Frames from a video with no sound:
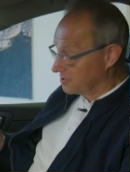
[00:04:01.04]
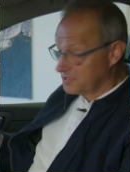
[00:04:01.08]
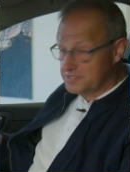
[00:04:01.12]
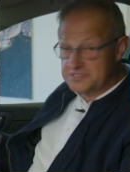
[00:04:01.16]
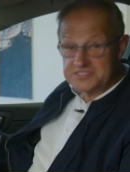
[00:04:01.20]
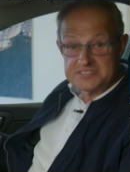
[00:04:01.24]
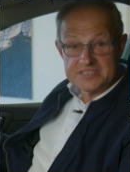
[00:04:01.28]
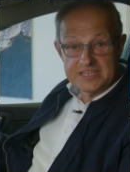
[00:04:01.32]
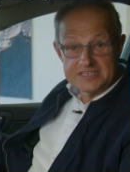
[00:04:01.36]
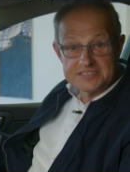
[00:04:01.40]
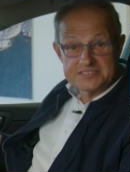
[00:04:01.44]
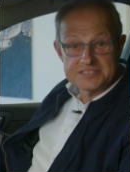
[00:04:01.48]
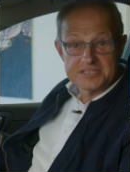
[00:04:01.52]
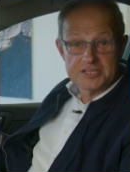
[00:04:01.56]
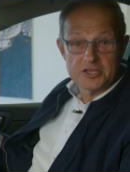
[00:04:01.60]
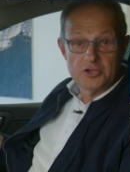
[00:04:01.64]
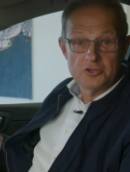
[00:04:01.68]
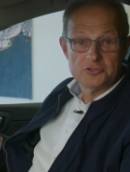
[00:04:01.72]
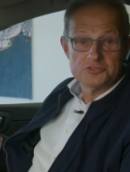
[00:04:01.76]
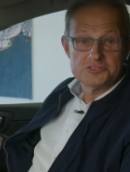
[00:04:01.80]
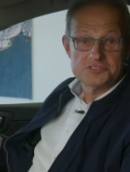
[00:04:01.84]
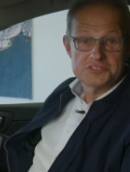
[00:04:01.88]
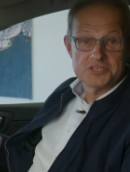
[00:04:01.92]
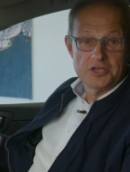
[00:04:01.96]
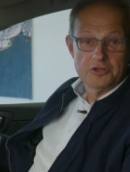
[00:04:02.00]
and centre
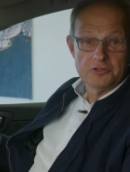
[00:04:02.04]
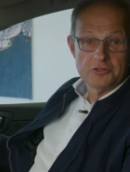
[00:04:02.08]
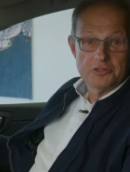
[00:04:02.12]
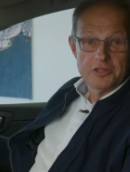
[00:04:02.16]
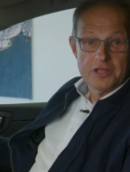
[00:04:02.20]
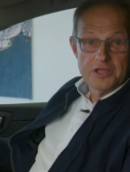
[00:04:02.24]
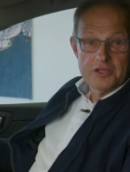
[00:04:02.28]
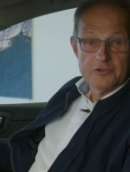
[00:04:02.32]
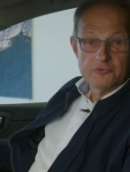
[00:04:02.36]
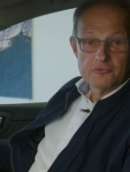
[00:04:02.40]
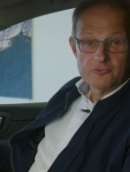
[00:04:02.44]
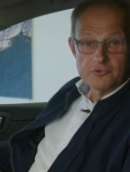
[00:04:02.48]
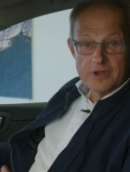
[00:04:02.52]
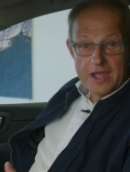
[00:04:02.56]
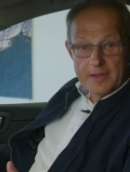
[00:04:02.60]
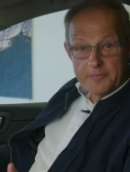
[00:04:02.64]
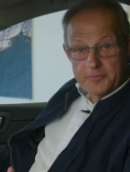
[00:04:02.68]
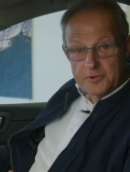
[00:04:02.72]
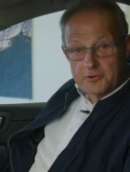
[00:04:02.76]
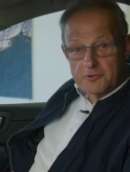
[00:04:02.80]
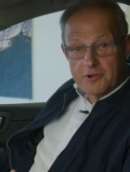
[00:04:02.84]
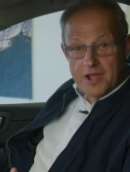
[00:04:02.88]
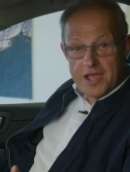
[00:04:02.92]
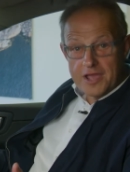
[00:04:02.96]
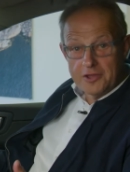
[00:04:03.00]
console wrap
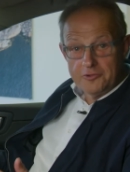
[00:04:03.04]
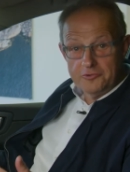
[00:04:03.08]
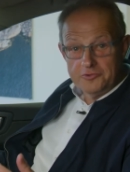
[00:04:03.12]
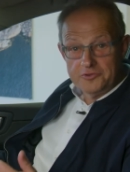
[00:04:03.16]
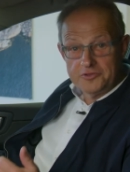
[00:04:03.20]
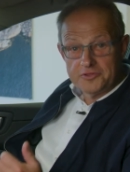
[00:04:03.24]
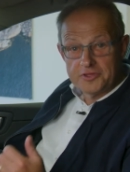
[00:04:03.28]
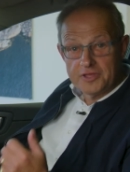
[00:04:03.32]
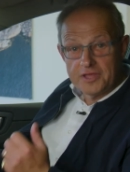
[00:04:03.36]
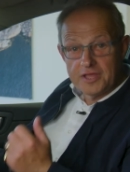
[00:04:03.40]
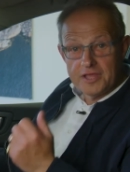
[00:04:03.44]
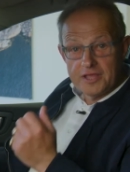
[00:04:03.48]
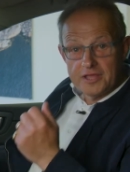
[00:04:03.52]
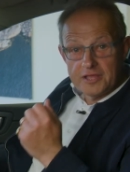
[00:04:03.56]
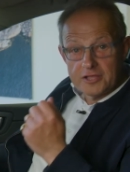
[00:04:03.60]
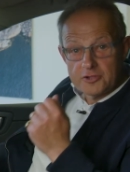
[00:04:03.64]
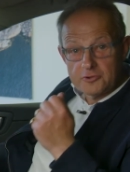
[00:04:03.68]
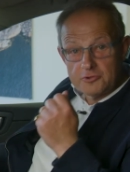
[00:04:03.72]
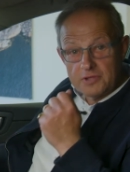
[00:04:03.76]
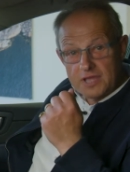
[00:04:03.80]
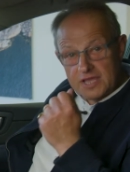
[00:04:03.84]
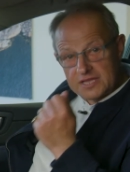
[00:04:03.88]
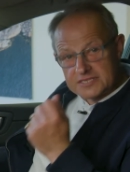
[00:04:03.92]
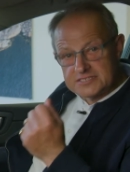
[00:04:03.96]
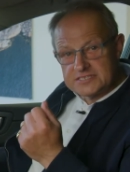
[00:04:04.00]
around,
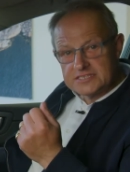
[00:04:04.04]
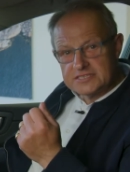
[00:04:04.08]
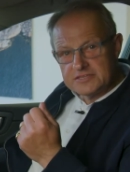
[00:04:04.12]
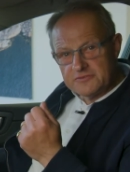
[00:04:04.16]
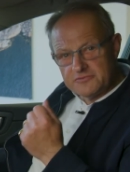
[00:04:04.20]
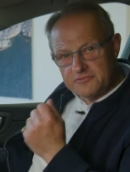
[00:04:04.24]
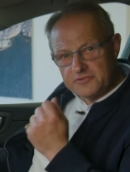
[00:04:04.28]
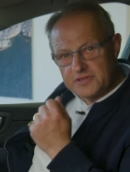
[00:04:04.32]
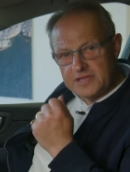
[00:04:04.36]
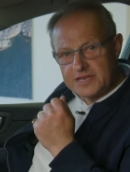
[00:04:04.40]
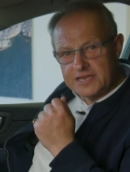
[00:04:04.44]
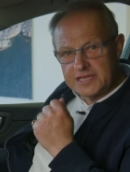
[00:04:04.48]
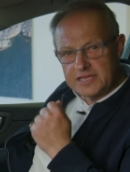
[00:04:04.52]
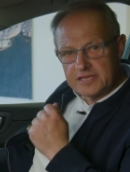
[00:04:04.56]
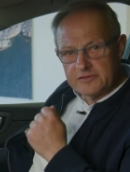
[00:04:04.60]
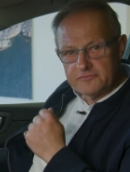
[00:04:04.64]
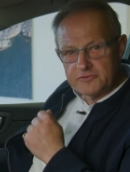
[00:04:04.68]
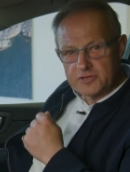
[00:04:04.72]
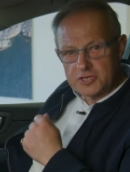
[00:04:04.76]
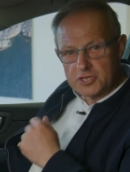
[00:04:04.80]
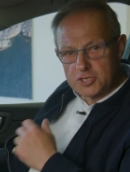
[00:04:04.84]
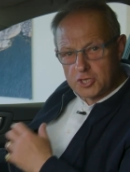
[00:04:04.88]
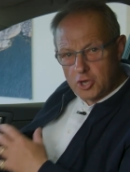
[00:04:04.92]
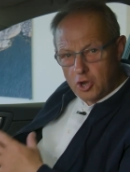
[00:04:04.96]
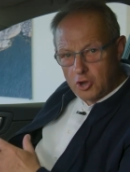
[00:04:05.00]
creating the feeling of a
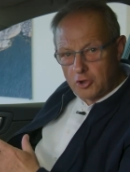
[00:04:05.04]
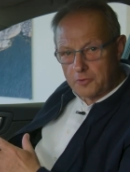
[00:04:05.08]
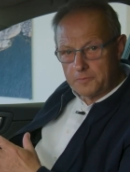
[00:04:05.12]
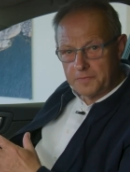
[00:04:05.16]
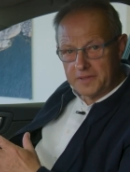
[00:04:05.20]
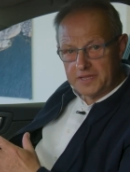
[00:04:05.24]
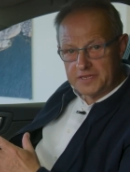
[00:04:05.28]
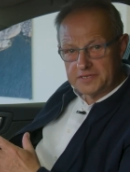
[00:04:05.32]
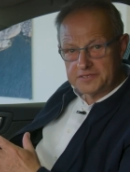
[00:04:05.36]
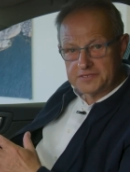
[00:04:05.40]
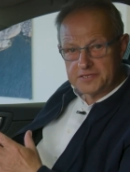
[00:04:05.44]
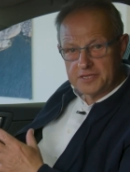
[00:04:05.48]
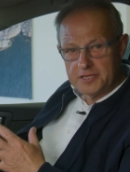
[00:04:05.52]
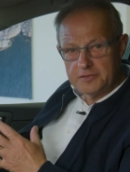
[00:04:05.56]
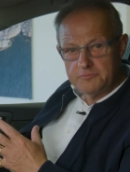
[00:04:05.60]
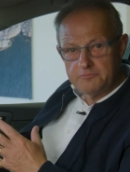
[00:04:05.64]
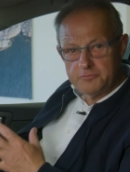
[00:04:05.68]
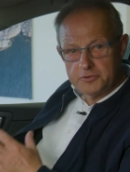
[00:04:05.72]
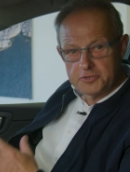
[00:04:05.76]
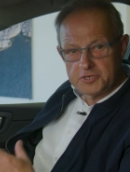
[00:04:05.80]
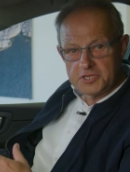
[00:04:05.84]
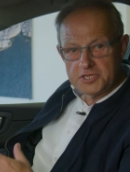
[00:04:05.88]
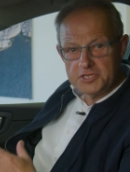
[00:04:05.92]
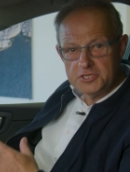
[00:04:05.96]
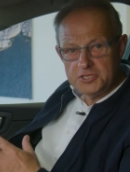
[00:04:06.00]
cockpit and
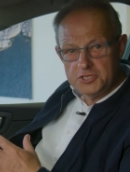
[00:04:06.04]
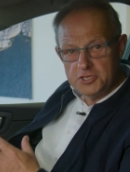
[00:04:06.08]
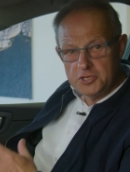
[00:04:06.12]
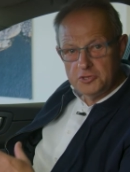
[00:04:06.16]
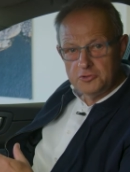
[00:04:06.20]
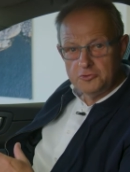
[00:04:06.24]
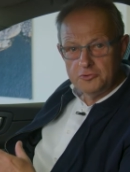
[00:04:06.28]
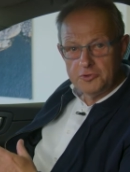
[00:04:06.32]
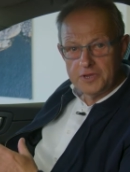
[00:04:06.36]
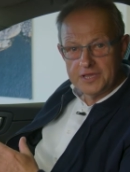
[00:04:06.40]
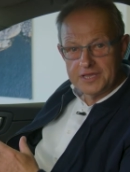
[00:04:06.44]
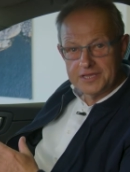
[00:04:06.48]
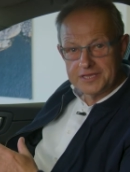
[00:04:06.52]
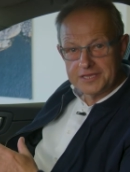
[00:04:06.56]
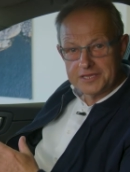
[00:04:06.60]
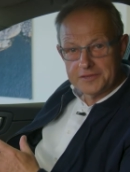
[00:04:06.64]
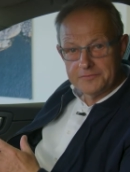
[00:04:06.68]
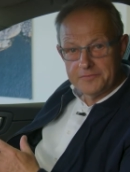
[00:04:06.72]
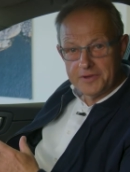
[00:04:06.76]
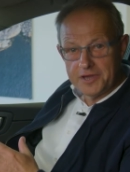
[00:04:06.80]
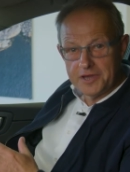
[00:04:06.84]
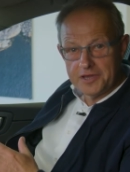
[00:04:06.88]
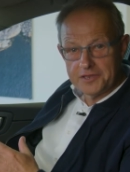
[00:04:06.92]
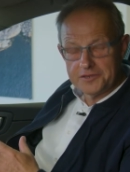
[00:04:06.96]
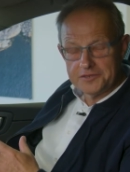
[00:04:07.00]
putting you in
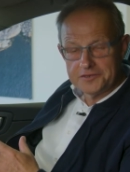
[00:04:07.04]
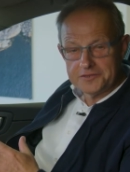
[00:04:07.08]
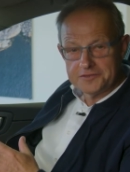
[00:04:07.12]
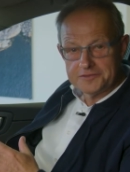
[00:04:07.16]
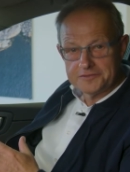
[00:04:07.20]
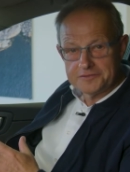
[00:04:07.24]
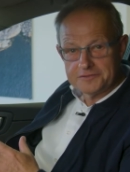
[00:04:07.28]
command.